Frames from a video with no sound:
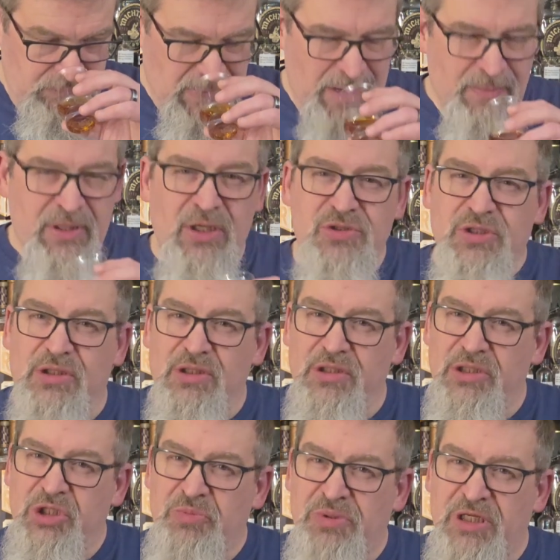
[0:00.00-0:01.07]
I mean, there's a
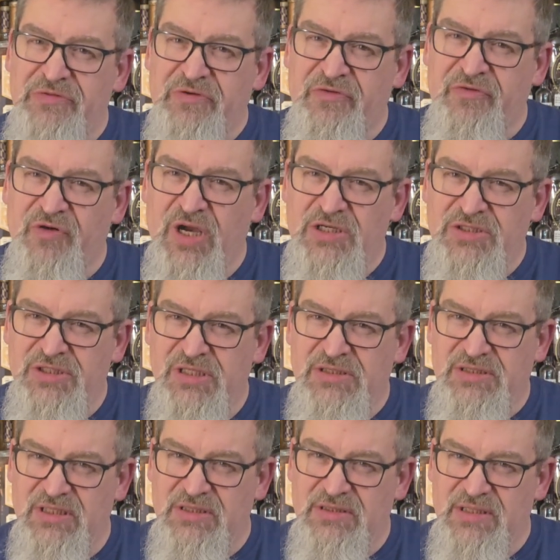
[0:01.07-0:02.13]
little bit of a freshness
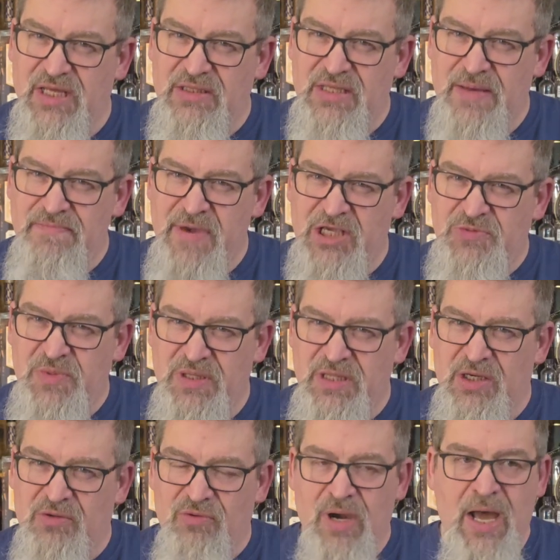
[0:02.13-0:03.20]
that makes me
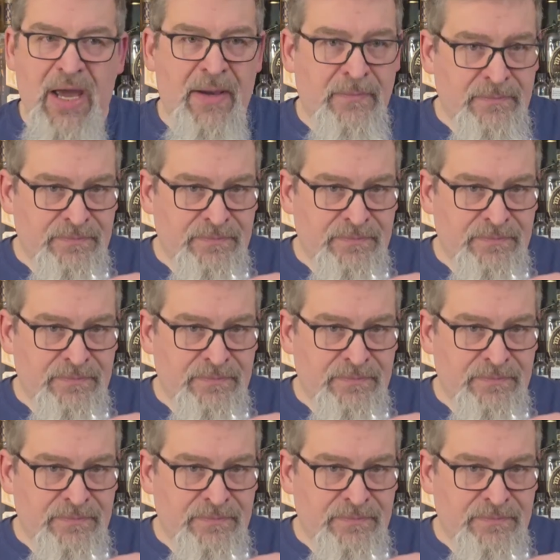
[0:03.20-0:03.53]
think rye,